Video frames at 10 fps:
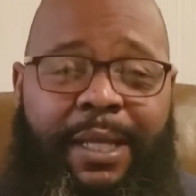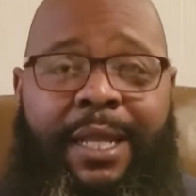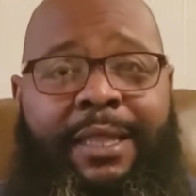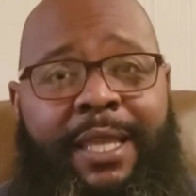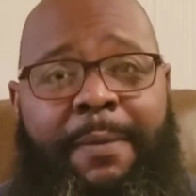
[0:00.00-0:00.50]
And I
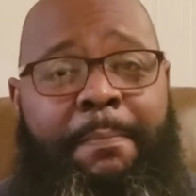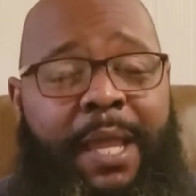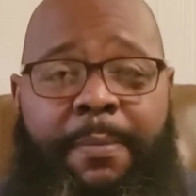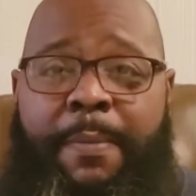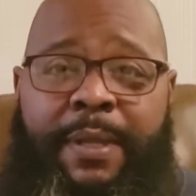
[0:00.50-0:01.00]
think
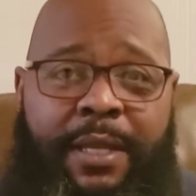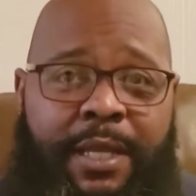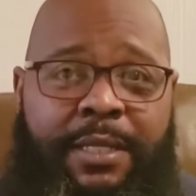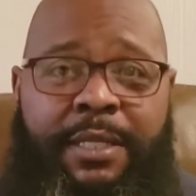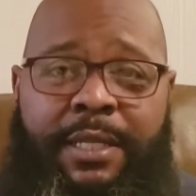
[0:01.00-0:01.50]
maybe
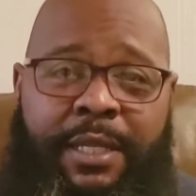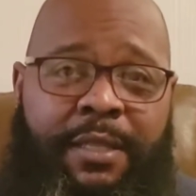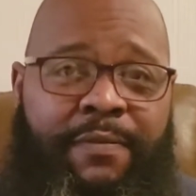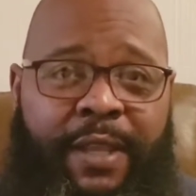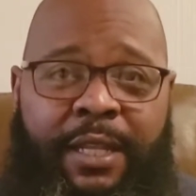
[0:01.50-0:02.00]
because it's in the
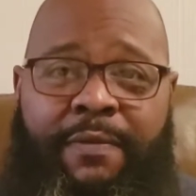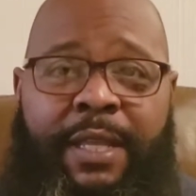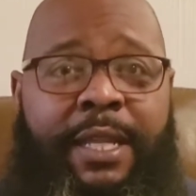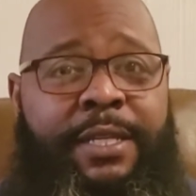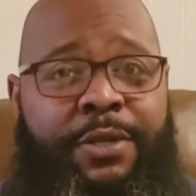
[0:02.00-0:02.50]
vein of
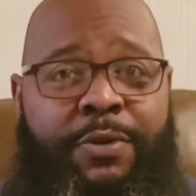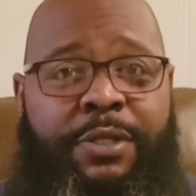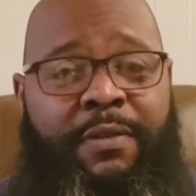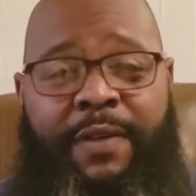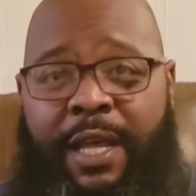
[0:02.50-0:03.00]
that Dior
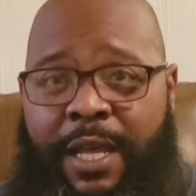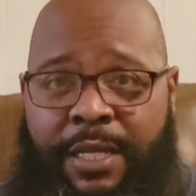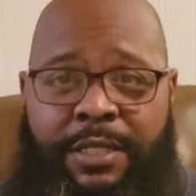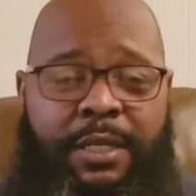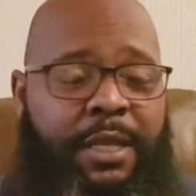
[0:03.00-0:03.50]

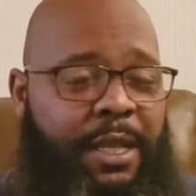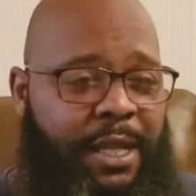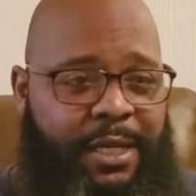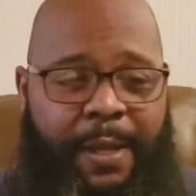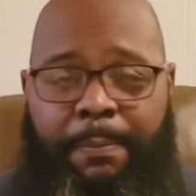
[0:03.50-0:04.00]
Sauvage,
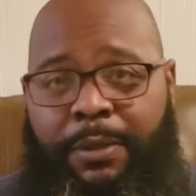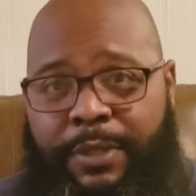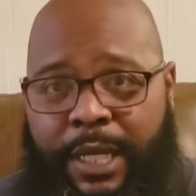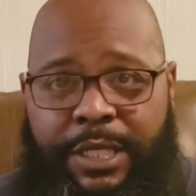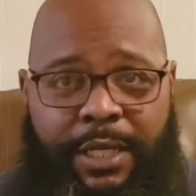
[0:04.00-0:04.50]
that Bleu
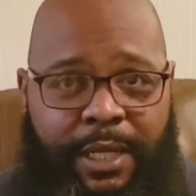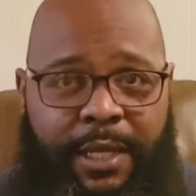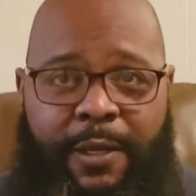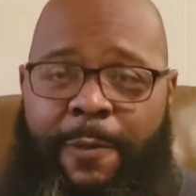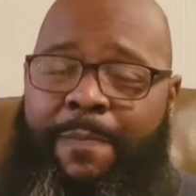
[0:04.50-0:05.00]
de
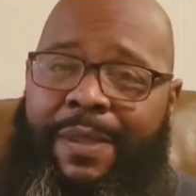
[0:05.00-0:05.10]
Chanel,